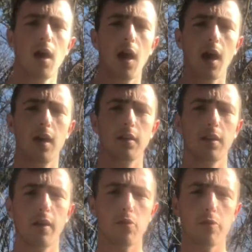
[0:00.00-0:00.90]
And
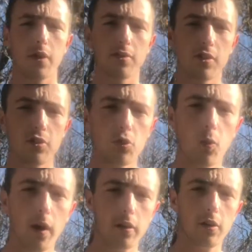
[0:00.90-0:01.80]
another thing, since you
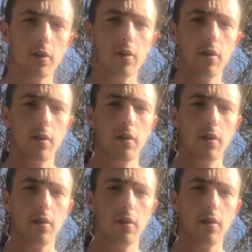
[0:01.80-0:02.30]
want your